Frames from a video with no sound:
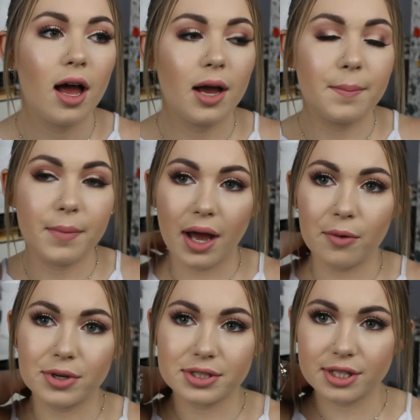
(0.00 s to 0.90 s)
I
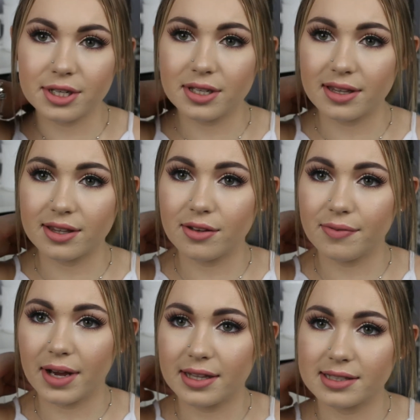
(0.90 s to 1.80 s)
was going to
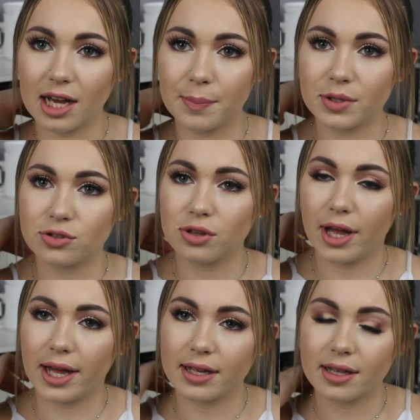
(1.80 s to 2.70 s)
divide this up into
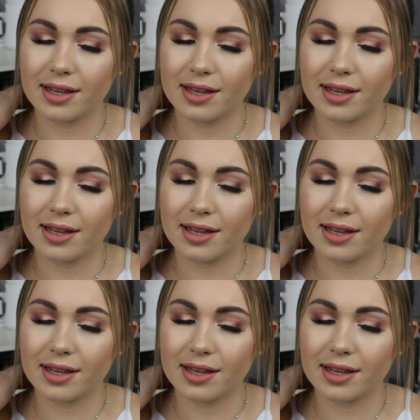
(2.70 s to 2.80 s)
like